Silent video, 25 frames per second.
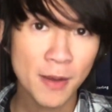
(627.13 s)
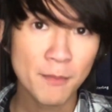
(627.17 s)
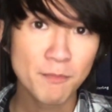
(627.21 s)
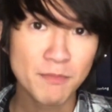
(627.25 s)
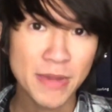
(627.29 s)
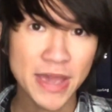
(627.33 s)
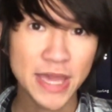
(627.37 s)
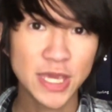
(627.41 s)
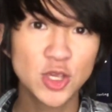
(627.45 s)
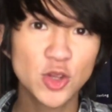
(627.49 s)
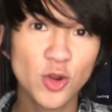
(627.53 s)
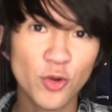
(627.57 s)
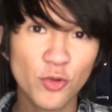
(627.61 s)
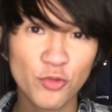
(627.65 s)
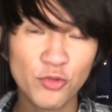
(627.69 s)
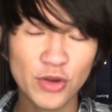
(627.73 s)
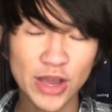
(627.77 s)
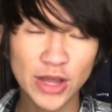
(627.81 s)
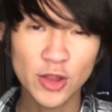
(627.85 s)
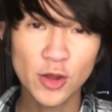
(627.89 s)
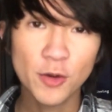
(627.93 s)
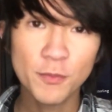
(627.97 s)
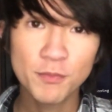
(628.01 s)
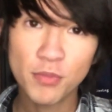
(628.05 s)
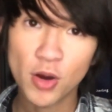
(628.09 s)
Make your
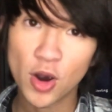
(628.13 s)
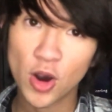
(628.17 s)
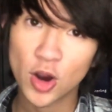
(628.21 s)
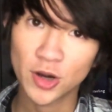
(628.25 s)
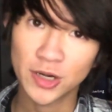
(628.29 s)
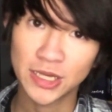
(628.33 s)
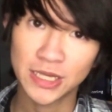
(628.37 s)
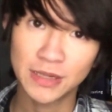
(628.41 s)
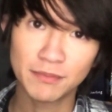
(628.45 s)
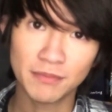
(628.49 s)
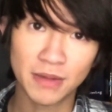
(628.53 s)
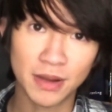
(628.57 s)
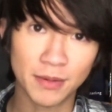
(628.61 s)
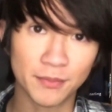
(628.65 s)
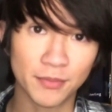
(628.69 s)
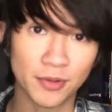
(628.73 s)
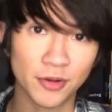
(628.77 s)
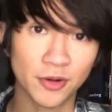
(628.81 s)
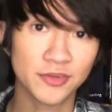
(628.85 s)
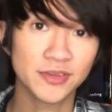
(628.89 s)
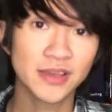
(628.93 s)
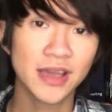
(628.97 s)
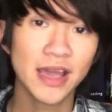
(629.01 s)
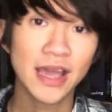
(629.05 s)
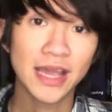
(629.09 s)
fellow party
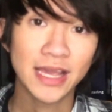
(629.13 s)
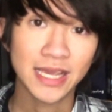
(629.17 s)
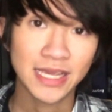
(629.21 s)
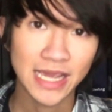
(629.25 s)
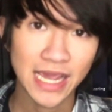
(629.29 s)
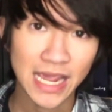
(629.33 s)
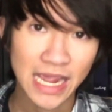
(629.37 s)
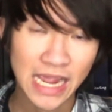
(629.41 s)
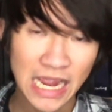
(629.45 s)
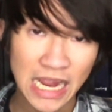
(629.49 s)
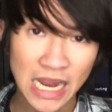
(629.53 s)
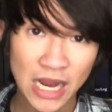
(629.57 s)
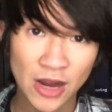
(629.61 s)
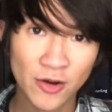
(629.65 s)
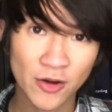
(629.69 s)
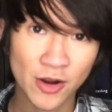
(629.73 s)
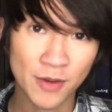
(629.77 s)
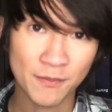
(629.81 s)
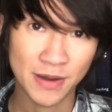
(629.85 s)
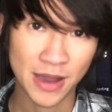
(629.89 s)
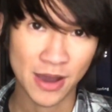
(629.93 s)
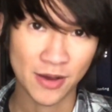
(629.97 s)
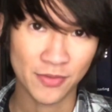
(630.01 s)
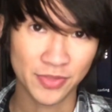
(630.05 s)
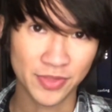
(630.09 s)
members care
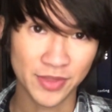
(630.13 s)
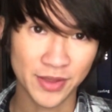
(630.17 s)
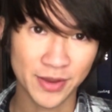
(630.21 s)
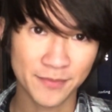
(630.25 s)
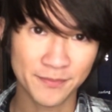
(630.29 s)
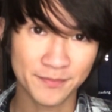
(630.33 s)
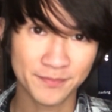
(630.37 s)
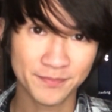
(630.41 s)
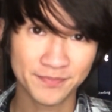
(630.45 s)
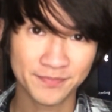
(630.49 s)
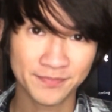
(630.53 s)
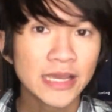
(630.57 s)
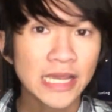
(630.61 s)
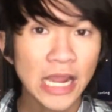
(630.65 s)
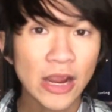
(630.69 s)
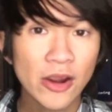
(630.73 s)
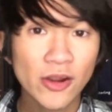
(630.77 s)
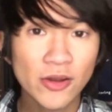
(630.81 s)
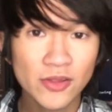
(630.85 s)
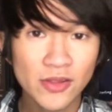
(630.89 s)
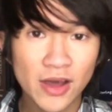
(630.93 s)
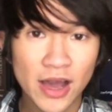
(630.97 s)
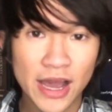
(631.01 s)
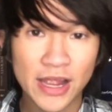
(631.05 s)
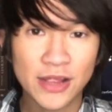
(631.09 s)
about them.
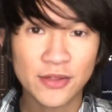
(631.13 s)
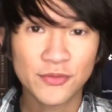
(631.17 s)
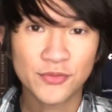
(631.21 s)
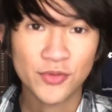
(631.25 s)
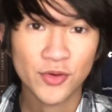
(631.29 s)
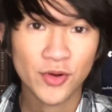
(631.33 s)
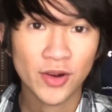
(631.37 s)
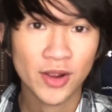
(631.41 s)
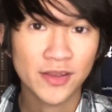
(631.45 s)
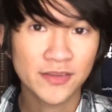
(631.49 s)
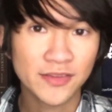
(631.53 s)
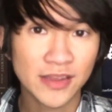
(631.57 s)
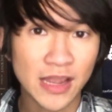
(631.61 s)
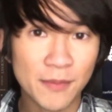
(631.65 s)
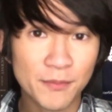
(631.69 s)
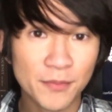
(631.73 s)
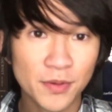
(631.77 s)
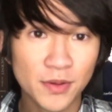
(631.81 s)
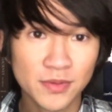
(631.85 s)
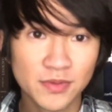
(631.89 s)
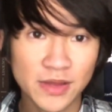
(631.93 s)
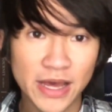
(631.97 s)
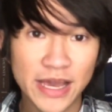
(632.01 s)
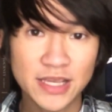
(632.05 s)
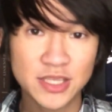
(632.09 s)
Caroline, for
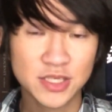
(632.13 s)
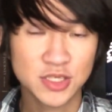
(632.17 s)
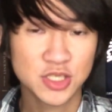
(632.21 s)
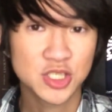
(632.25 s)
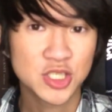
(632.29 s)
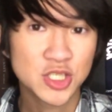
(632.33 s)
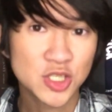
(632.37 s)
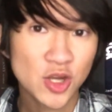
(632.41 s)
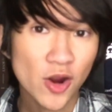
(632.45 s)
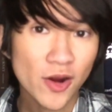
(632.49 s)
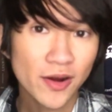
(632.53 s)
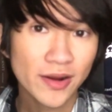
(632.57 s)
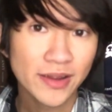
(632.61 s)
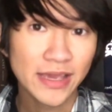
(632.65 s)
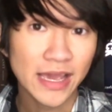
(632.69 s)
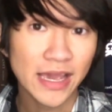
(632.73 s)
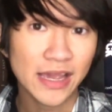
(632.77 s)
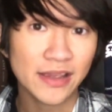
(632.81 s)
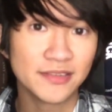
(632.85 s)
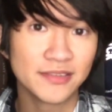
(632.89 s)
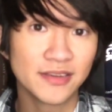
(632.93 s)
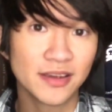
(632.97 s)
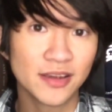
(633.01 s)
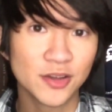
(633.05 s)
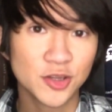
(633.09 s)
example, likes
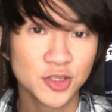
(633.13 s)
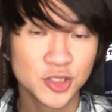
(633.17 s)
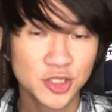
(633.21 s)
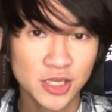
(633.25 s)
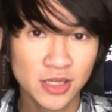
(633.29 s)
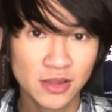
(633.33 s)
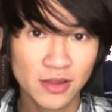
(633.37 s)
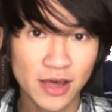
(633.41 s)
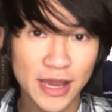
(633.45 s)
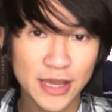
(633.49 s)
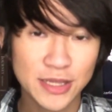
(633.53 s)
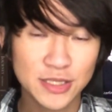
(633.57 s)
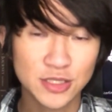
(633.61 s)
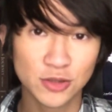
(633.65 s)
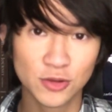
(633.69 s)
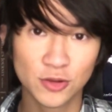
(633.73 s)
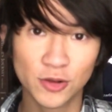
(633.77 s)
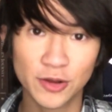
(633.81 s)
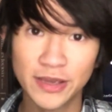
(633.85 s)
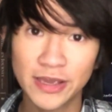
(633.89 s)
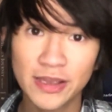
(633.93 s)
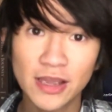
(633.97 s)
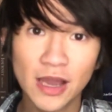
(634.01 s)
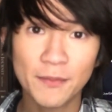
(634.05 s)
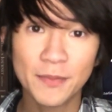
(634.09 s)
stargazing. She likes
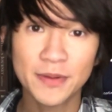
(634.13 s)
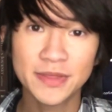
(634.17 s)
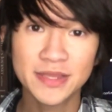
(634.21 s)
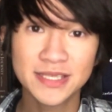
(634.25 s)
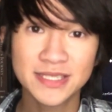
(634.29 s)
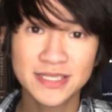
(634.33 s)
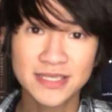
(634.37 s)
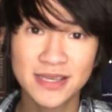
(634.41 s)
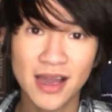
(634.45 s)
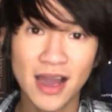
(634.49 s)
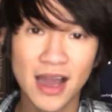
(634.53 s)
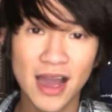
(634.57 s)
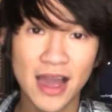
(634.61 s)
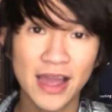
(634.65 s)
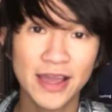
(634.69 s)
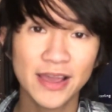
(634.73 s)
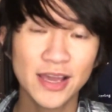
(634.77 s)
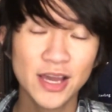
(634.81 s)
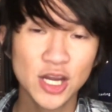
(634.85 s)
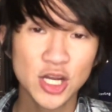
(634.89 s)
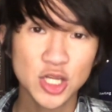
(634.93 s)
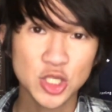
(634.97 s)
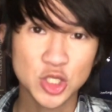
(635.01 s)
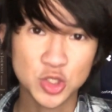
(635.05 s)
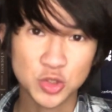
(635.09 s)
looking up at the sky,
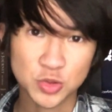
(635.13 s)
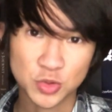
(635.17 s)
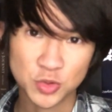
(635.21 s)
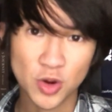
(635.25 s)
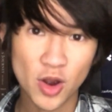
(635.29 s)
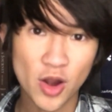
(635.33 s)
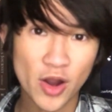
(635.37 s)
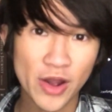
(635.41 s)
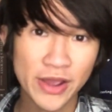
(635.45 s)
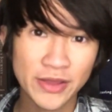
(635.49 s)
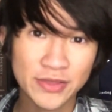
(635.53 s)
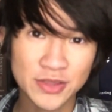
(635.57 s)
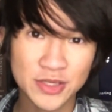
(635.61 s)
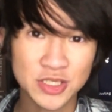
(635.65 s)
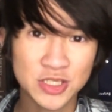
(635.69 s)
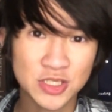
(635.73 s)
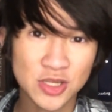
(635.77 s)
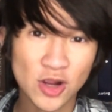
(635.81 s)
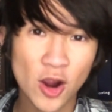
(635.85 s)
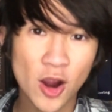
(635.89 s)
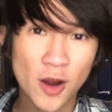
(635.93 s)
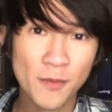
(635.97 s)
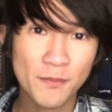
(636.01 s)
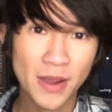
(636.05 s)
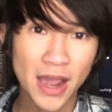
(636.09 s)
drawing the
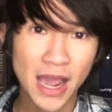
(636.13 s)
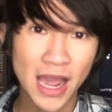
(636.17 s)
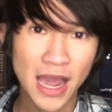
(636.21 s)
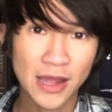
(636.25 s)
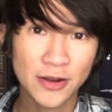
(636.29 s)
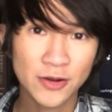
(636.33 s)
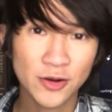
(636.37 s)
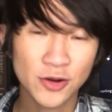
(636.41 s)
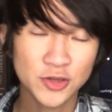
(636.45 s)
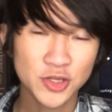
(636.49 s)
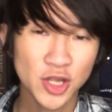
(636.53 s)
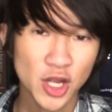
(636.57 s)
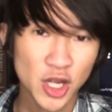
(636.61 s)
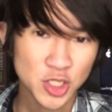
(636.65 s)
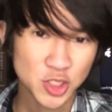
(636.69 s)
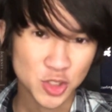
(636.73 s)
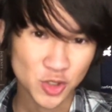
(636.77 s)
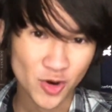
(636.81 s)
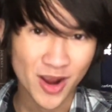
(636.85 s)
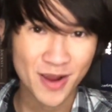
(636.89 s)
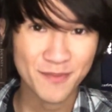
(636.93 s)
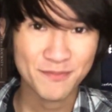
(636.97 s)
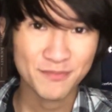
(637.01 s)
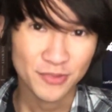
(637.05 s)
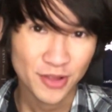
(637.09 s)
star patterns,
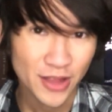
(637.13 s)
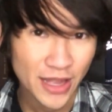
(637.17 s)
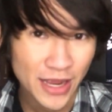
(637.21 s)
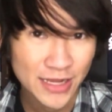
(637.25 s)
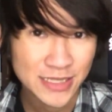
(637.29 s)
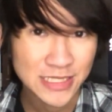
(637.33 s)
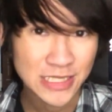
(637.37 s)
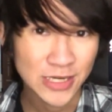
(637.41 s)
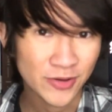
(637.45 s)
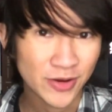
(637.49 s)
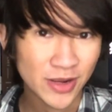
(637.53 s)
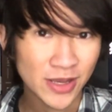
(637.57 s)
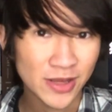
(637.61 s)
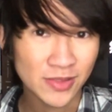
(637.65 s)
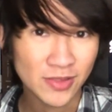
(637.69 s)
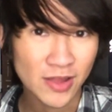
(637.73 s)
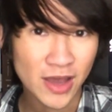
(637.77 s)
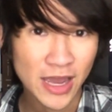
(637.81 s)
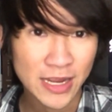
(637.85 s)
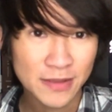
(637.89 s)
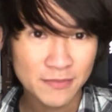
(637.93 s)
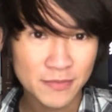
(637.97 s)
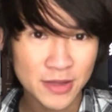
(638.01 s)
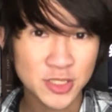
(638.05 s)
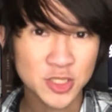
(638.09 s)
drawing planetary
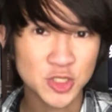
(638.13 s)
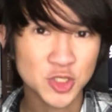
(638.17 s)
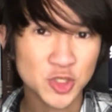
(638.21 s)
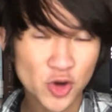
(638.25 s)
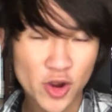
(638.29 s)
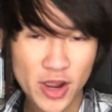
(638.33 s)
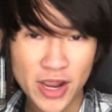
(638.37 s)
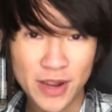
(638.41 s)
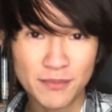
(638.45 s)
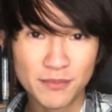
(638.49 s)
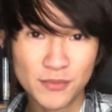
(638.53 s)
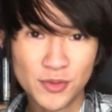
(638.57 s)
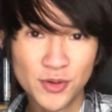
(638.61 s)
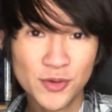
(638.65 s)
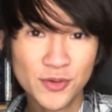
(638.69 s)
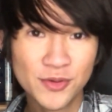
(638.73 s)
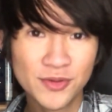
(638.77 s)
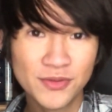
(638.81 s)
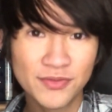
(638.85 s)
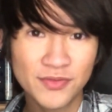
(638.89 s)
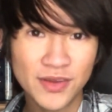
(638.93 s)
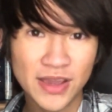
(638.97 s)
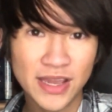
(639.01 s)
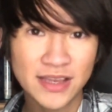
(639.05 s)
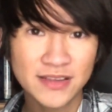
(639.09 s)
alignments, drawing moon
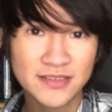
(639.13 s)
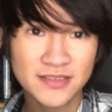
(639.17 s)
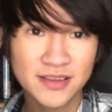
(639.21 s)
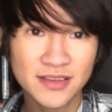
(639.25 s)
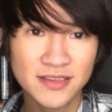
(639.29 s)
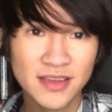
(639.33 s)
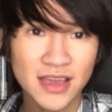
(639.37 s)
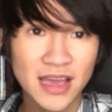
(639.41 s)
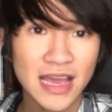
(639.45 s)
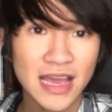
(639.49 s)
phases.